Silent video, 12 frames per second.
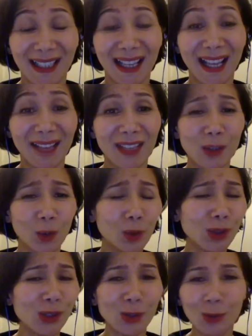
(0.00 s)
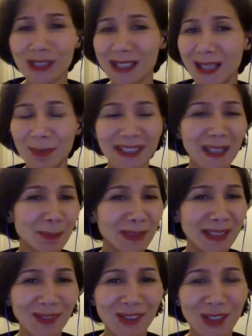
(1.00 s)
And there's all sorts of limiting
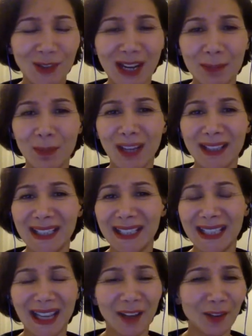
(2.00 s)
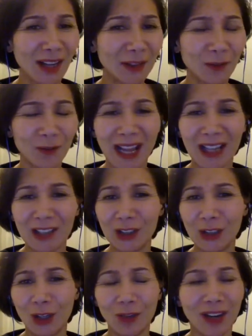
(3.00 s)
beliefs around money, around
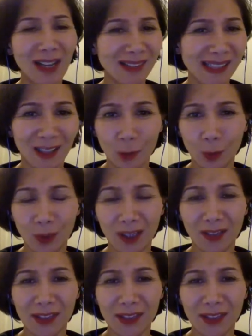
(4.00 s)
value, around self-worth.